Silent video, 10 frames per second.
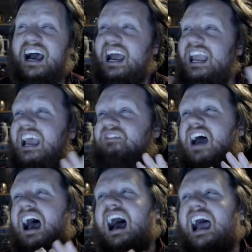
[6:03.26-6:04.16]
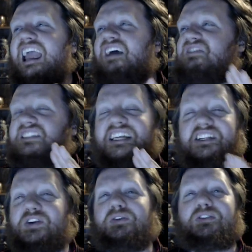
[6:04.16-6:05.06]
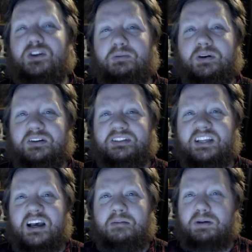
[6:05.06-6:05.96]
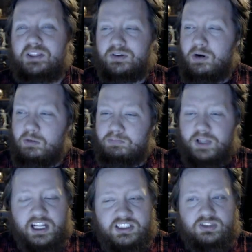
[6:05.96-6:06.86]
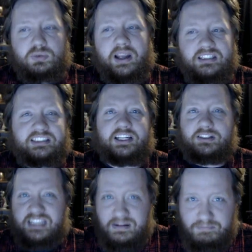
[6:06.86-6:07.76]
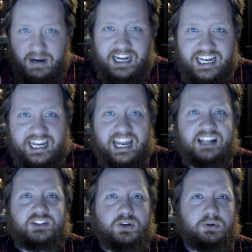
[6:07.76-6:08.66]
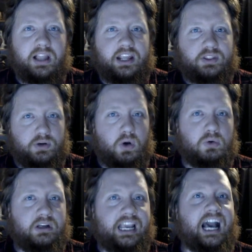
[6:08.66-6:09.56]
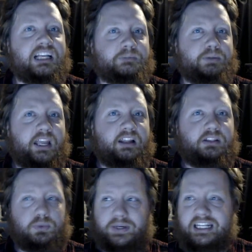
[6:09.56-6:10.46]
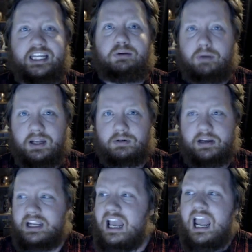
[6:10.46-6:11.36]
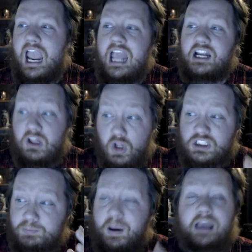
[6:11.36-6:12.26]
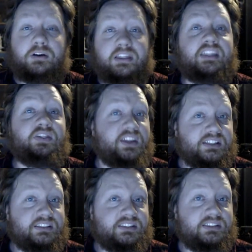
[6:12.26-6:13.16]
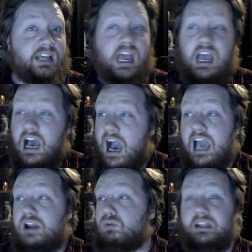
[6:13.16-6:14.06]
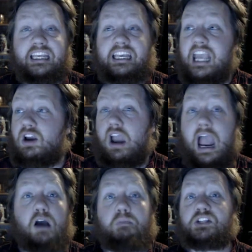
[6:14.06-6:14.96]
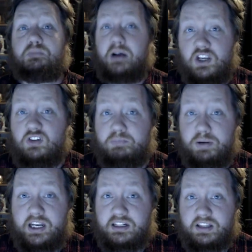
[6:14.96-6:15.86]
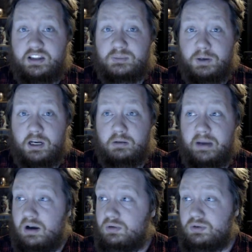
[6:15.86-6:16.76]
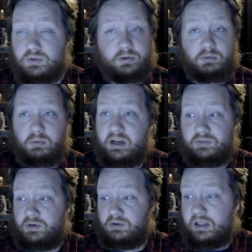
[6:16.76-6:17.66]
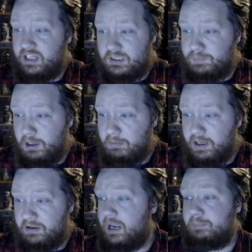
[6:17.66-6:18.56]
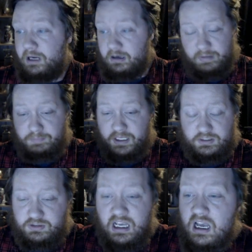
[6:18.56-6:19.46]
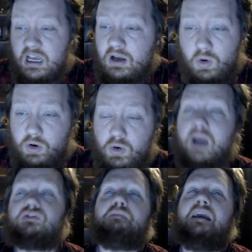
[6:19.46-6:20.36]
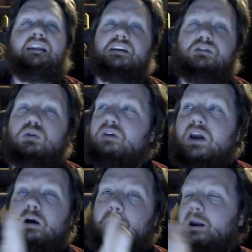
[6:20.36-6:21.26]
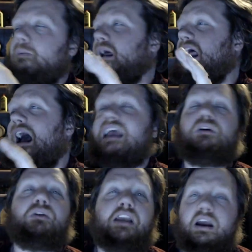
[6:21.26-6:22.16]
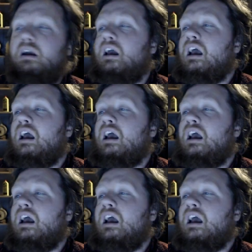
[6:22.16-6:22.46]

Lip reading: I have seen YouTubers put their own blood, sweat, tears, and money into like their own cosplay 3D rendering, and it looks better than this. I don't really care how much money you've put into this, Paramount or whatever. I think it's Paramount. Yeah, Paramount Pictures. Or whoever made this. Whoever helped Paramount. I don't care.